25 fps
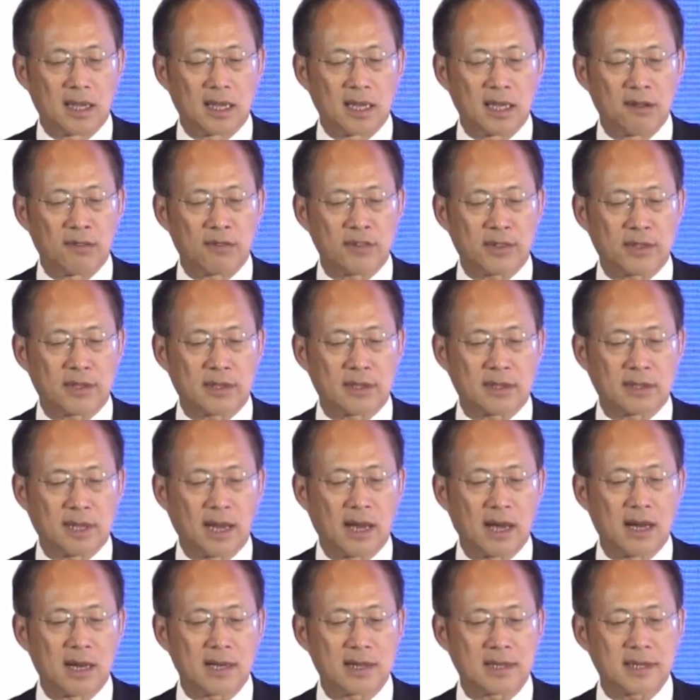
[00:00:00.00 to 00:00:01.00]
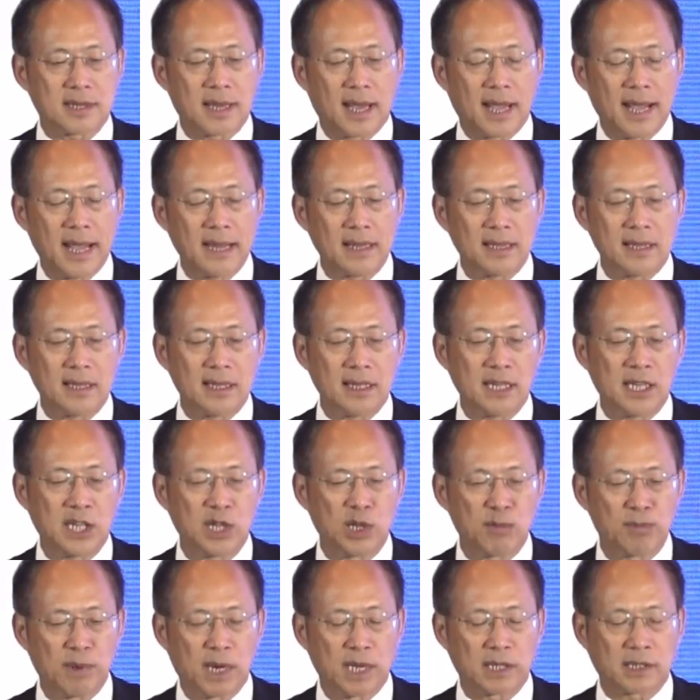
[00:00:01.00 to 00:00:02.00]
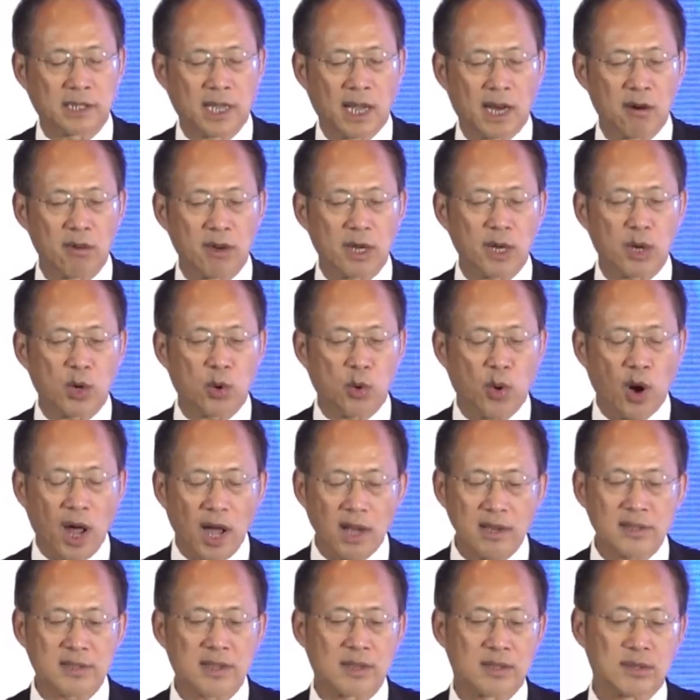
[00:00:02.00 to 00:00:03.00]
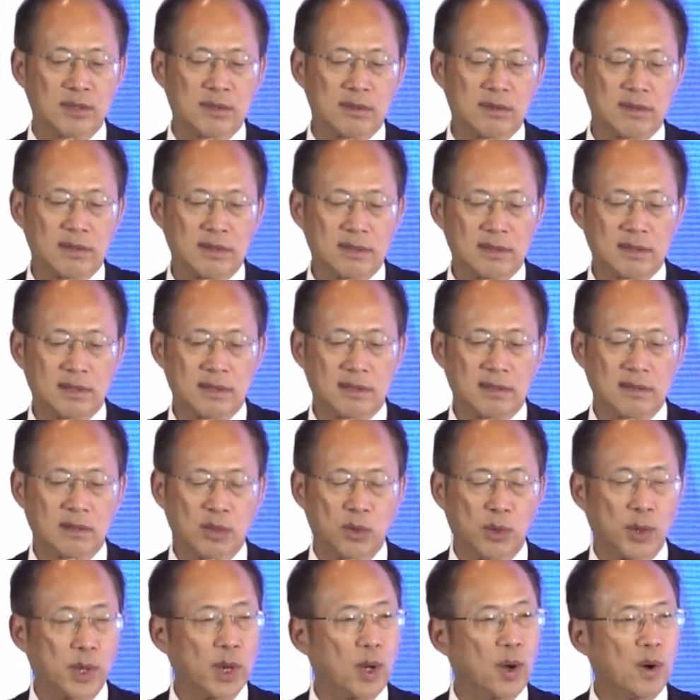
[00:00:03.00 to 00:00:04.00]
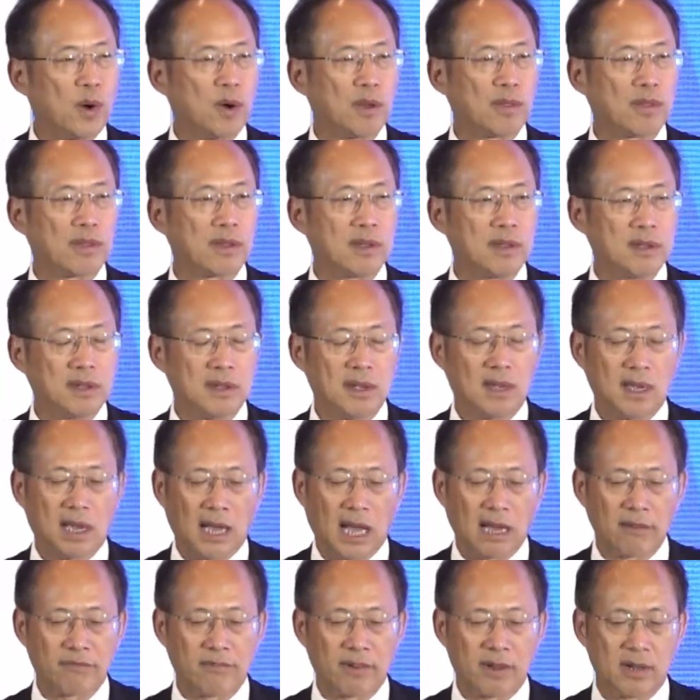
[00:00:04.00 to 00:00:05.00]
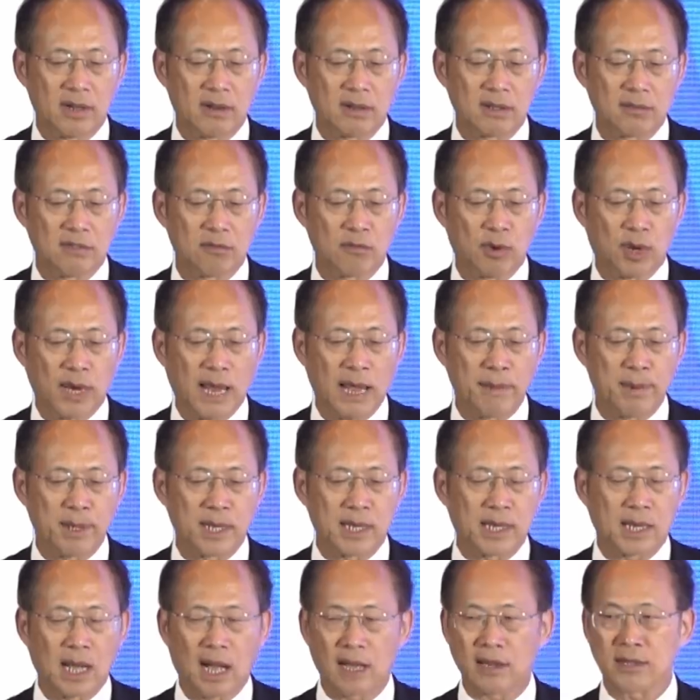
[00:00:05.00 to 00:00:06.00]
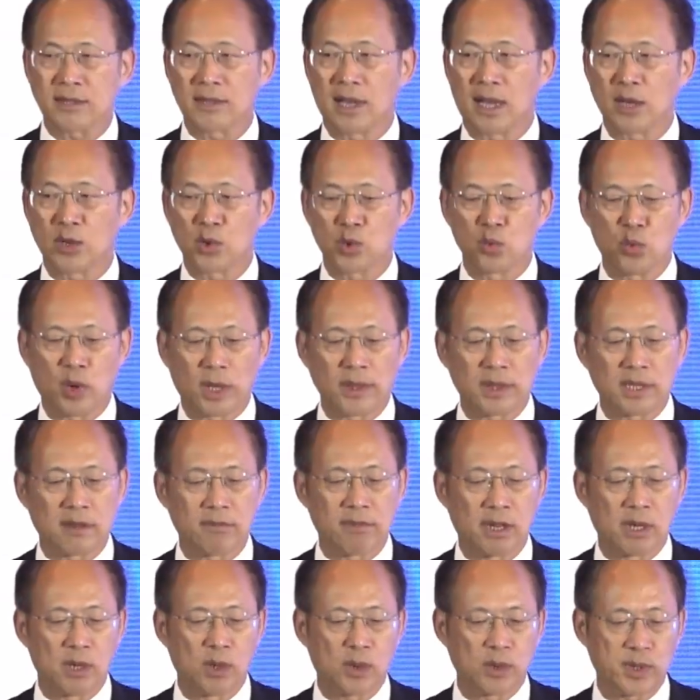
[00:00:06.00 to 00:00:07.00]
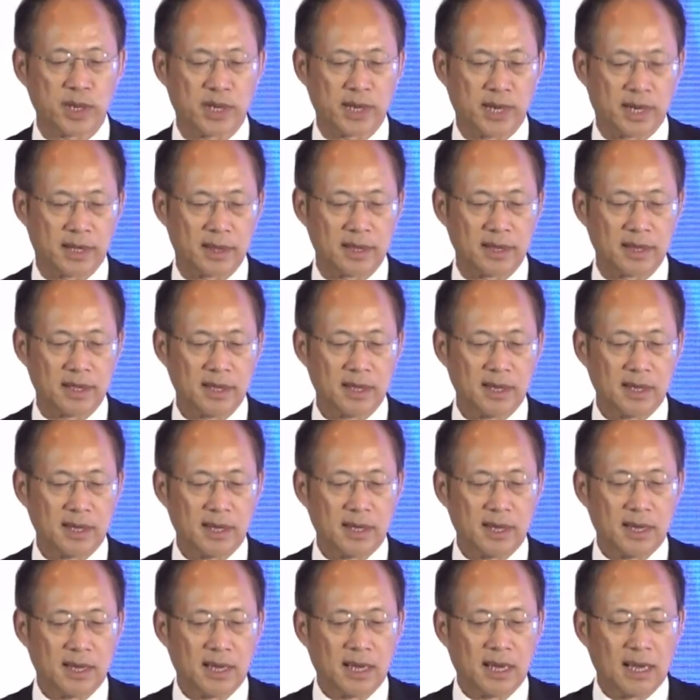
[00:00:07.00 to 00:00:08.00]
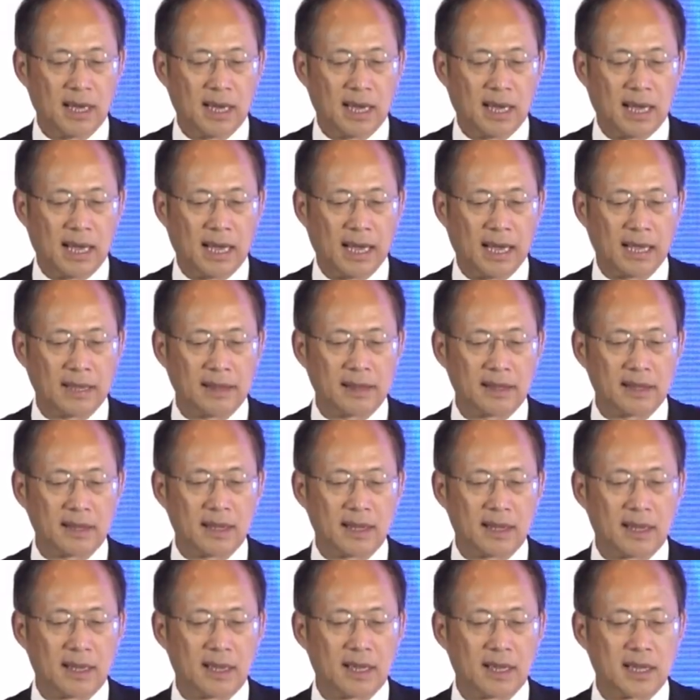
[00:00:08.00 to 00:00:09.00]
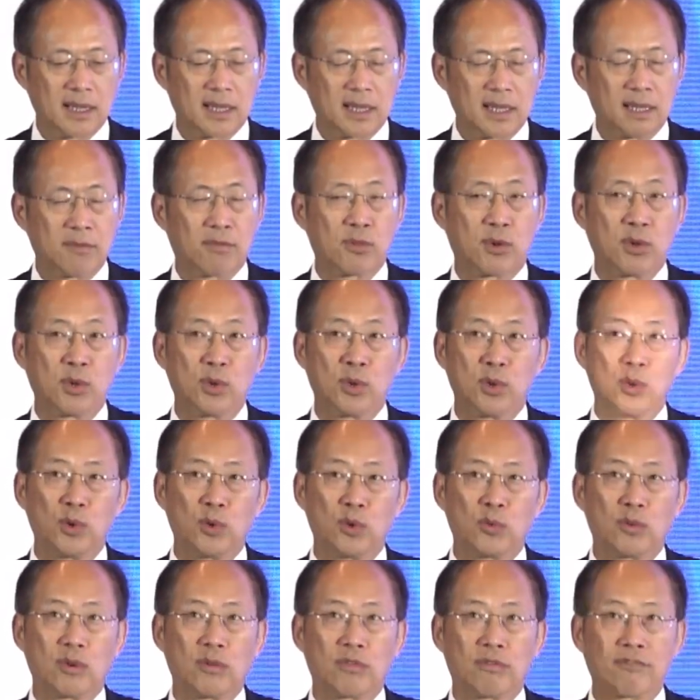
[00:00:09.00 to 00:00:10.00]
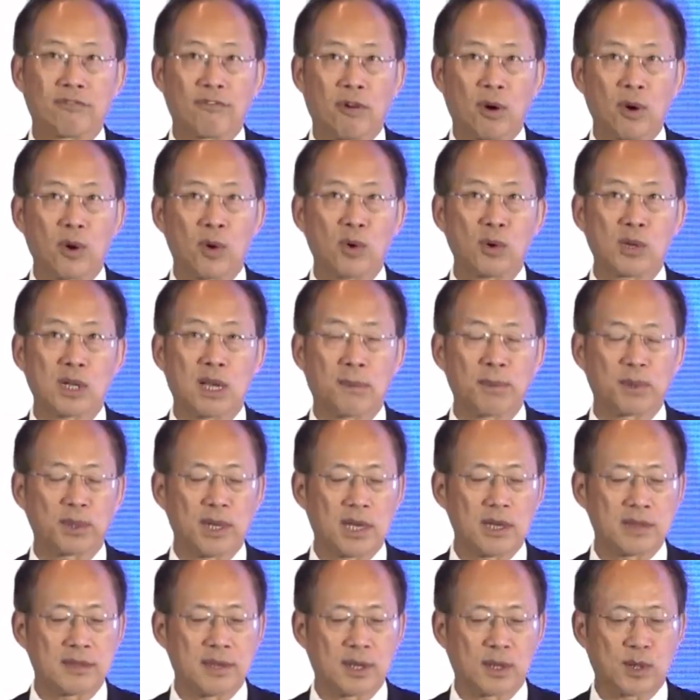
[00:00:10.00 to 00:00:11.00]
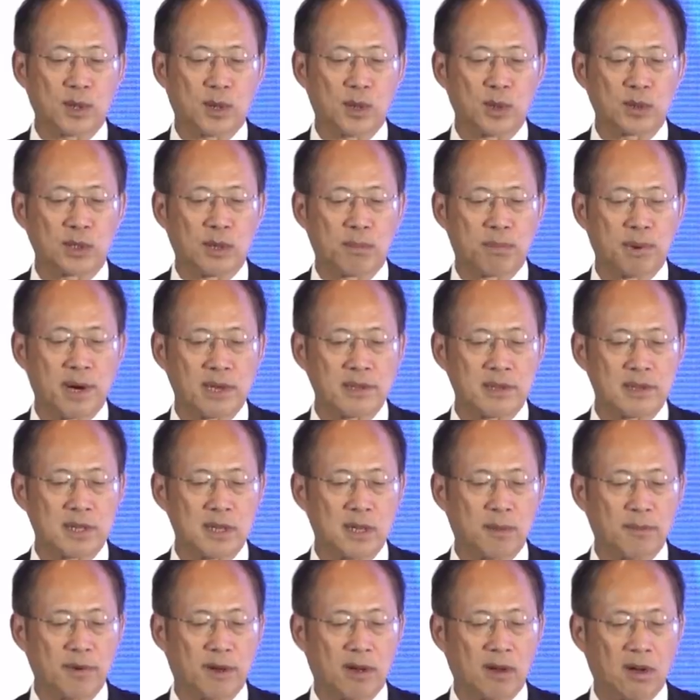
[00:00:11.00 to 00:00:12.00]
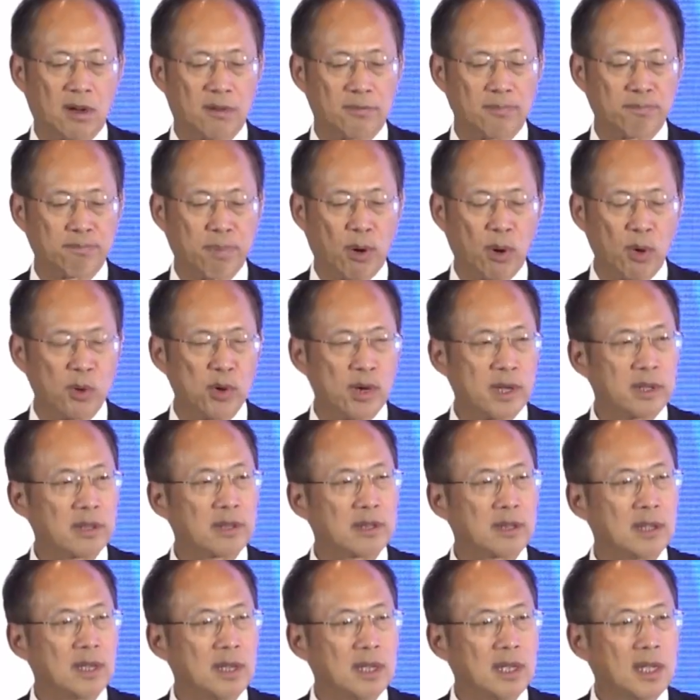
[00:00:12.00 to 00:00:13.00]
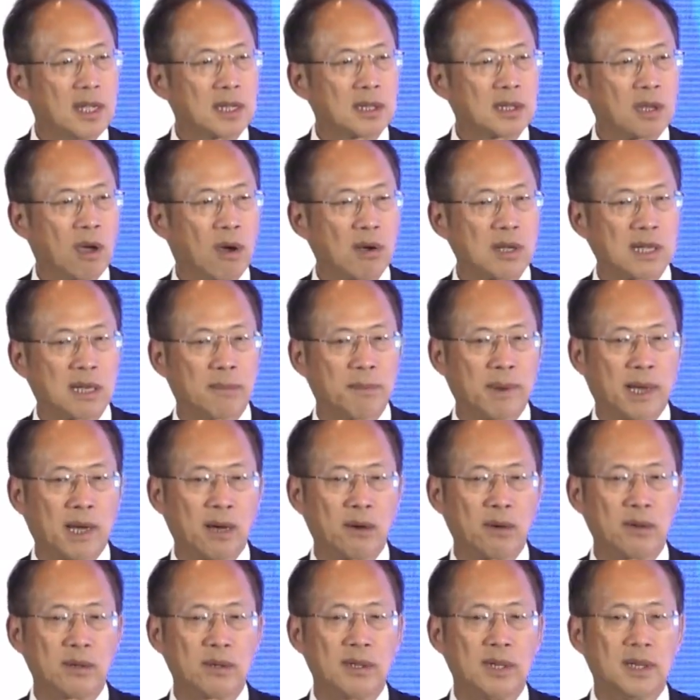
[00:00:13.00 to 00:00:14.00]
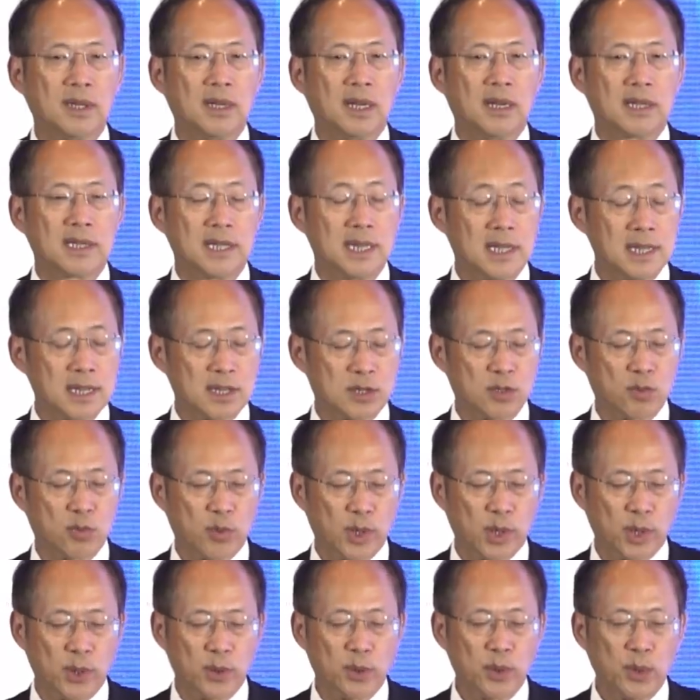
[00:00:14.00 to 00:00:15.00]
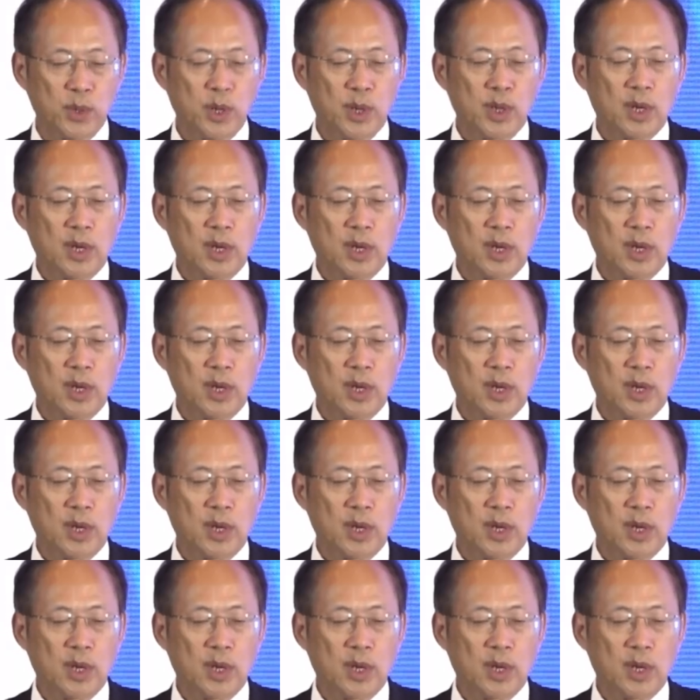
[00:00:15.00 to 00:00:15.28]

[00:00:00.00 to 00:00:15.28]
If there's any humanitarian crisis going on, I think what happened in Gaza is one that we're looking at. And if you follow a couple of days ago, the president of Poland talked about, in his view,